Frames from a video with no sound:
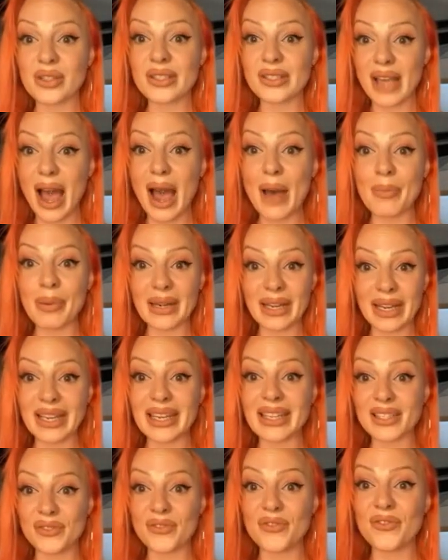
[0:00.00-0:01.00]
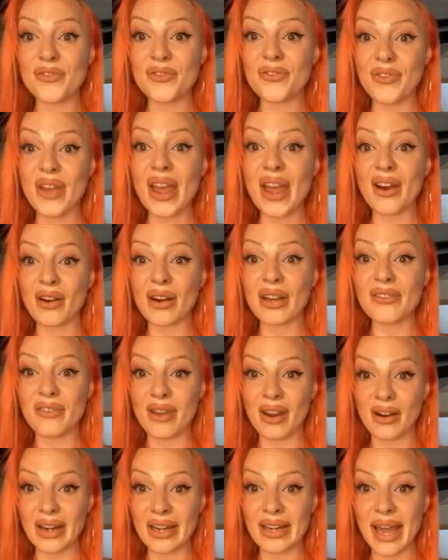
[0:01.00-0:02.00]
is happening and it's very,
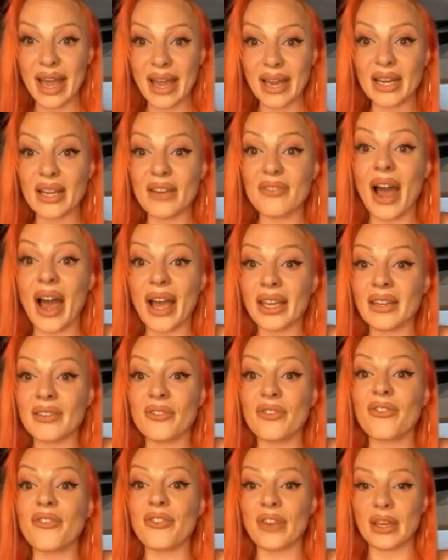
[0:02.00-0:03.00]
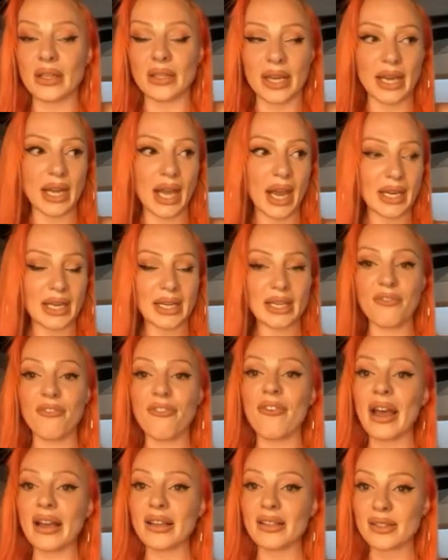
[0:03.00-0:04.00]
very negative, I can feel it. And it
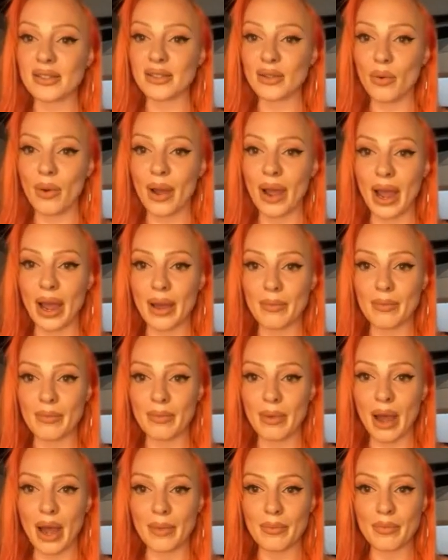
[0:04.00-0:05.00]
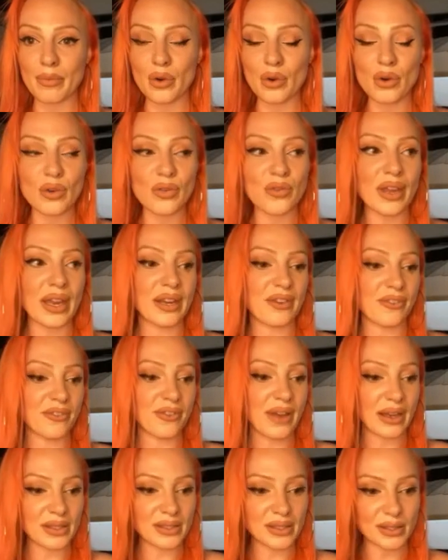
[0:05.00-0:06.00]
affects the way I move. It
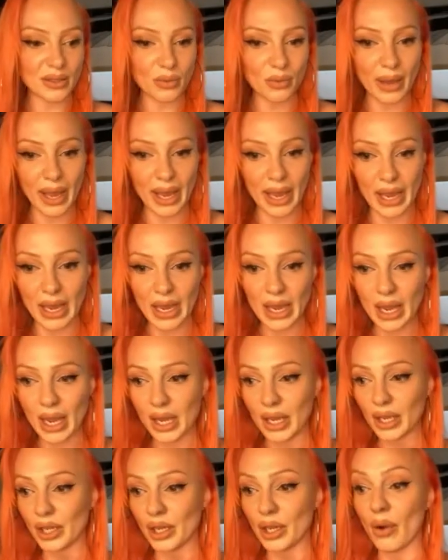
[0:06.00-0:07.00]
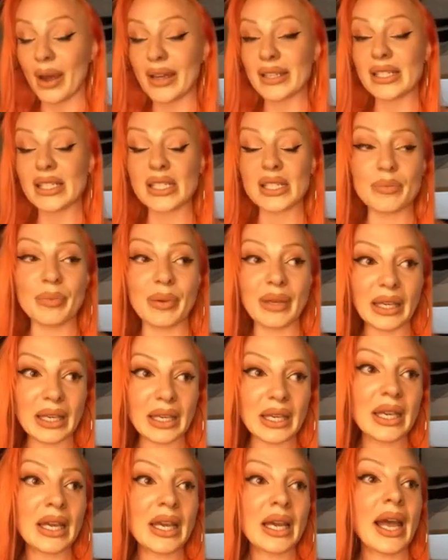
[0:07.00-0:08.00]
affects the way, I
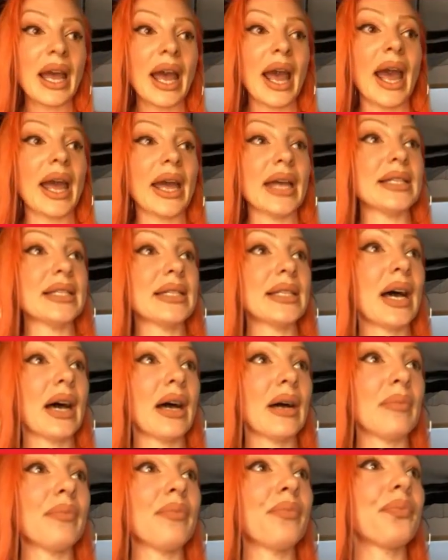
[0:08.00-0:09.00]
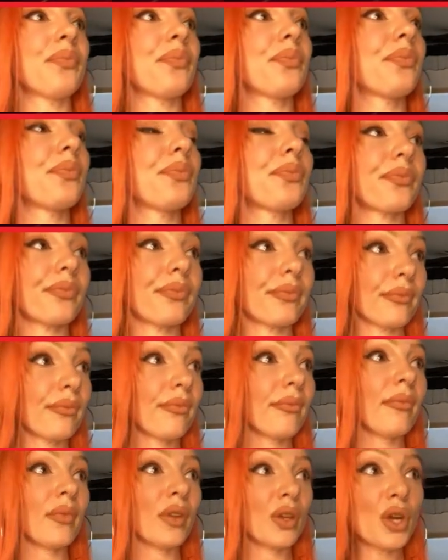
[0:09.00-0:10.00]
speak. And,
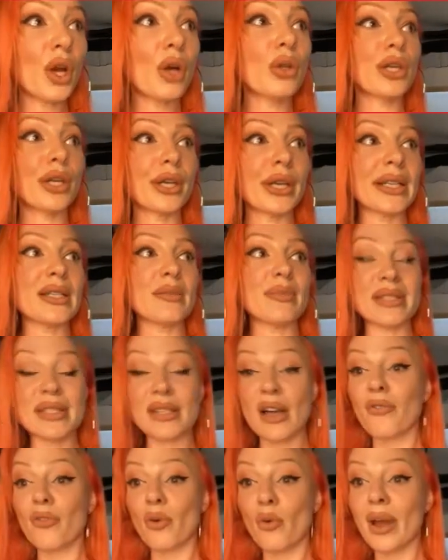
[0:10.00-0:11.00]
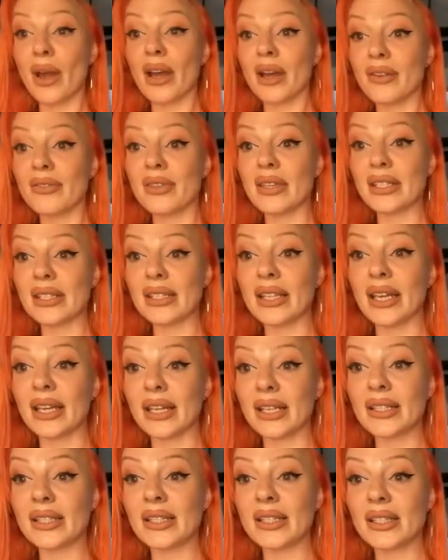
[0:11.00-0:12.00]
learning to be self-aware of these
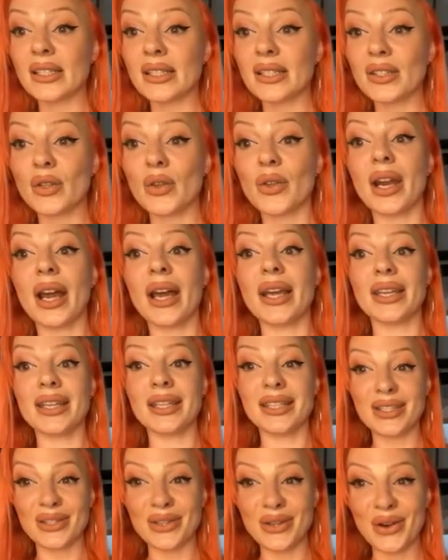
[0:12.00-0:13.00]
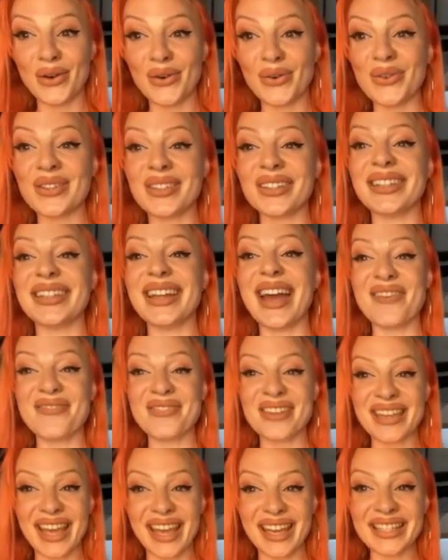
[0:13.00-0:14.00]
things so that I can,
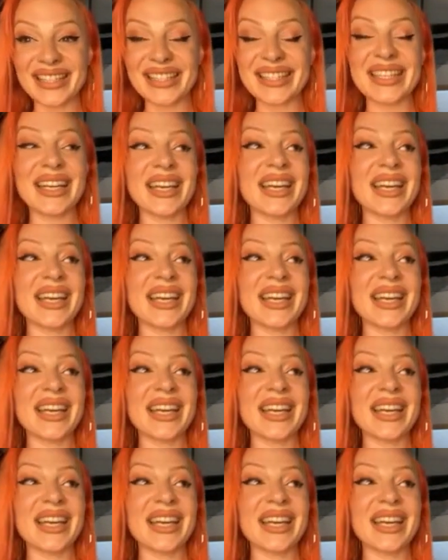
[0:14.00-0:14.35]
navigate